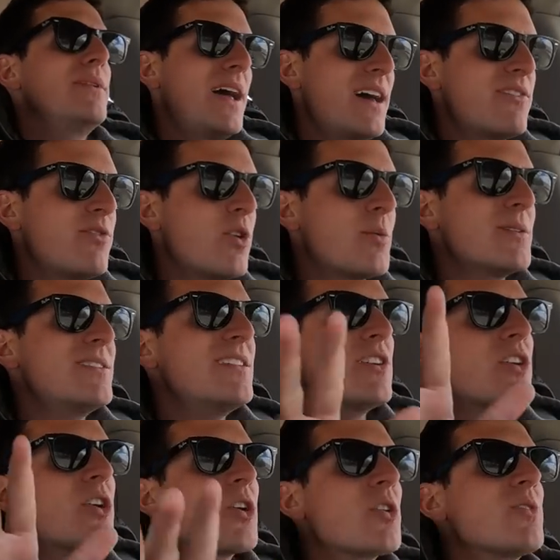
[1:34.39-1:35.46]
platform. It's the
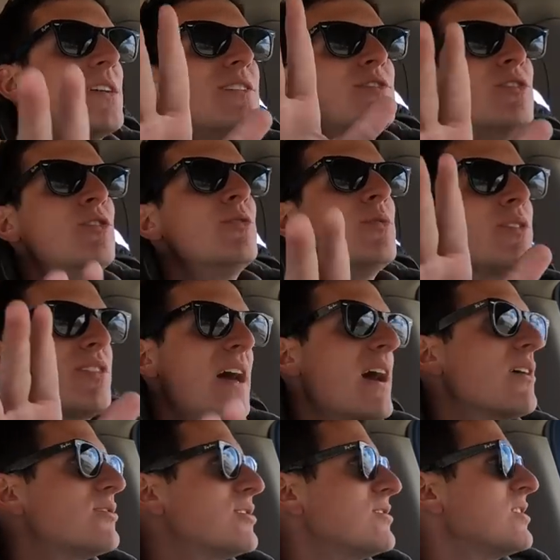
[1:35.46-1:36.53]
early
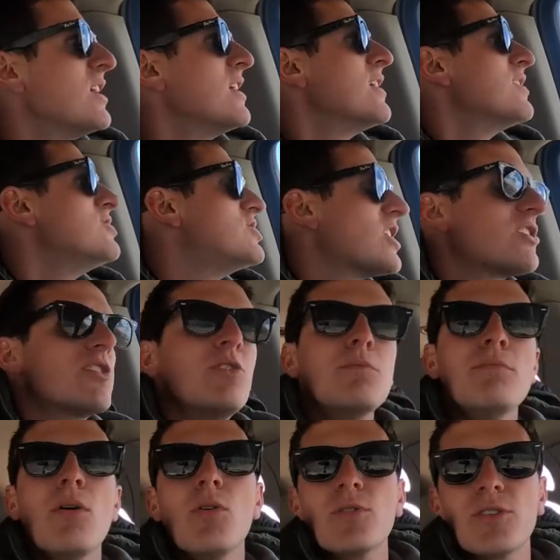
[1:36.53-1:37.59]
2000s General
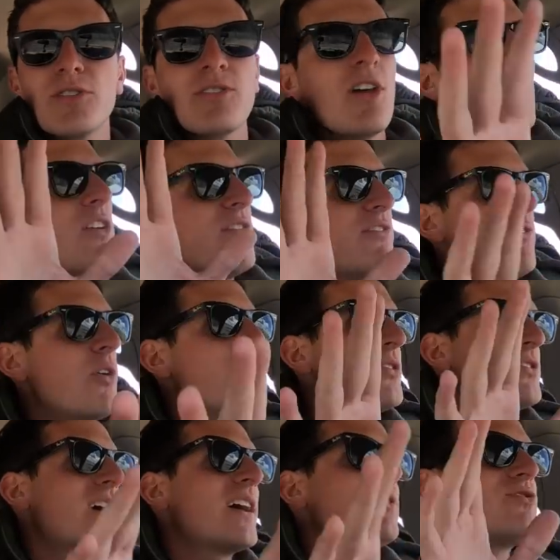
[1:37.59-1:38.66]
Motors
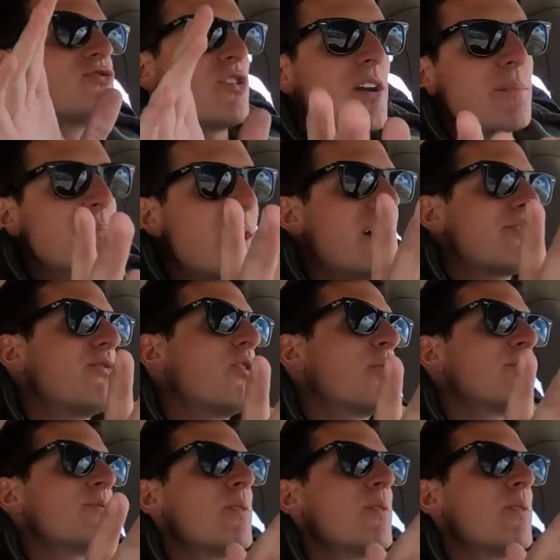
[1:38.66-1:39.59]
full-size truck platform.